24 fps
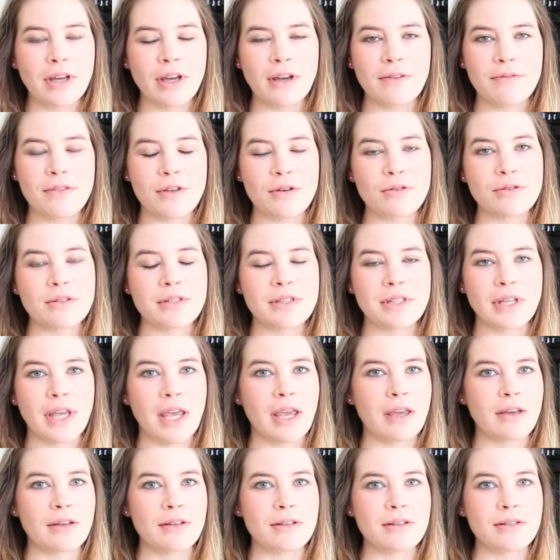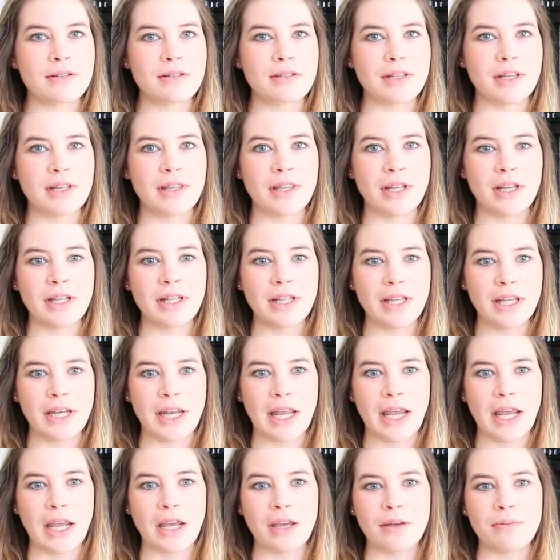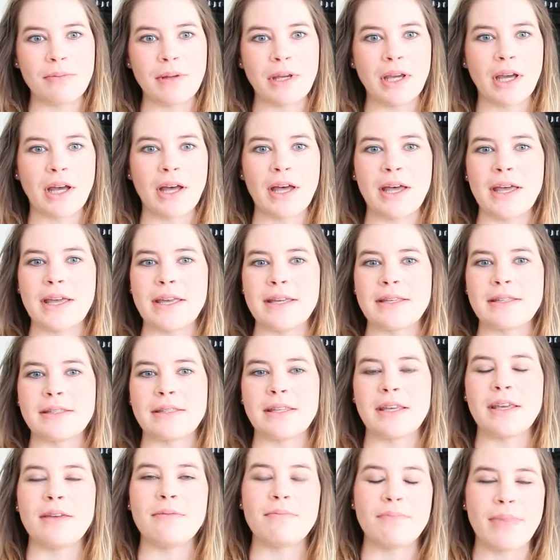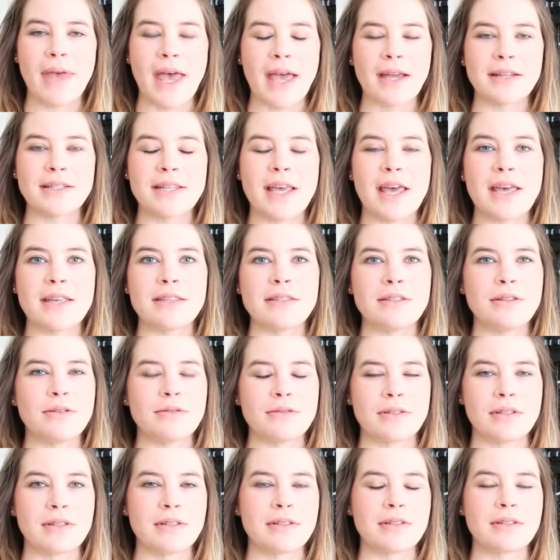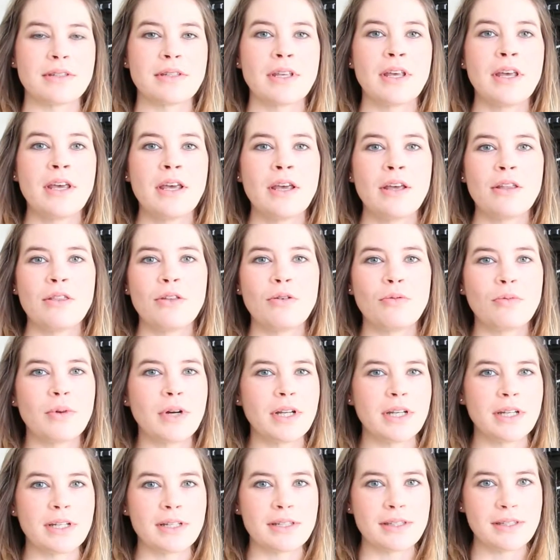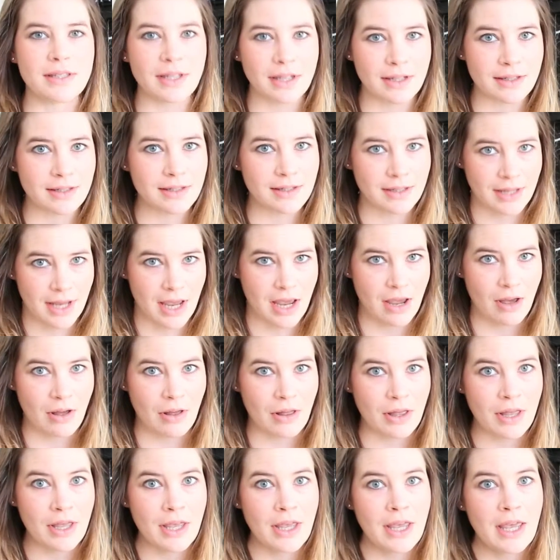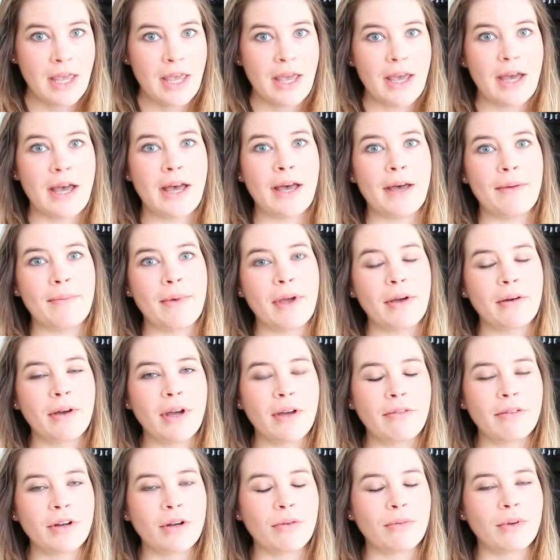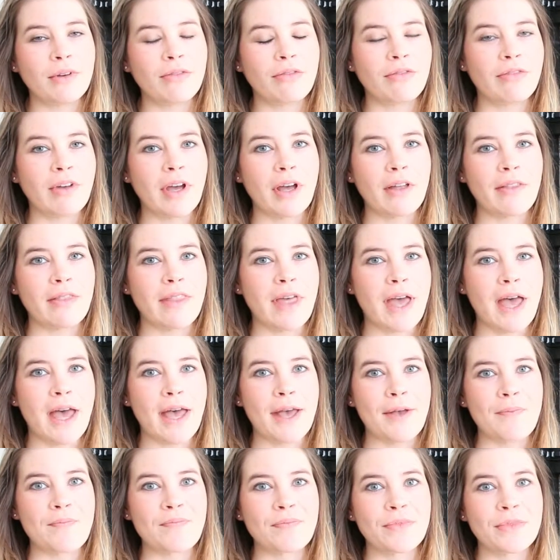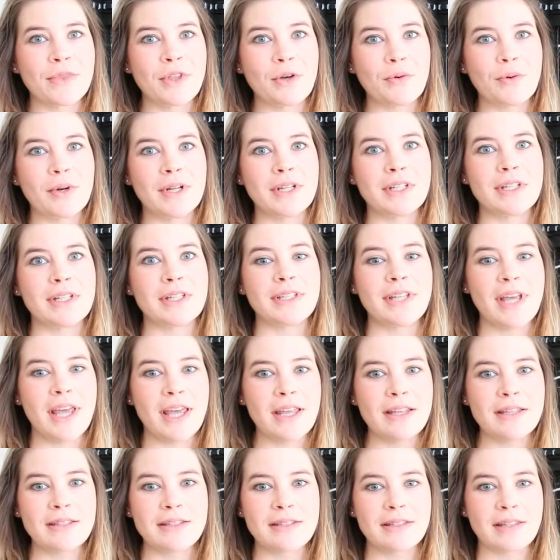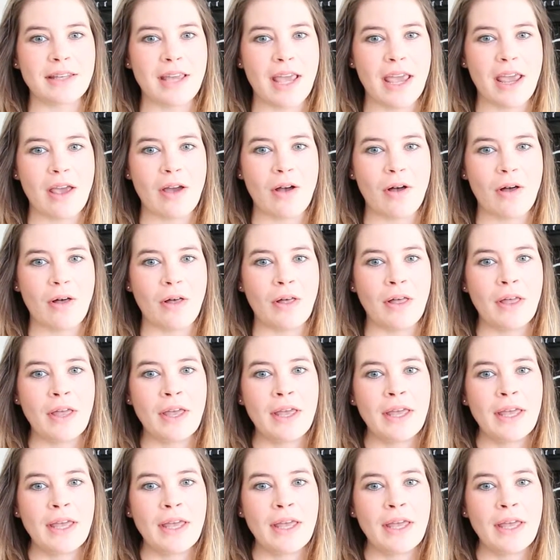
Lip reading: of those scales in the clinic because the impact test uses the 1 to 6 scale. However, we've found that the 1 to 10 scale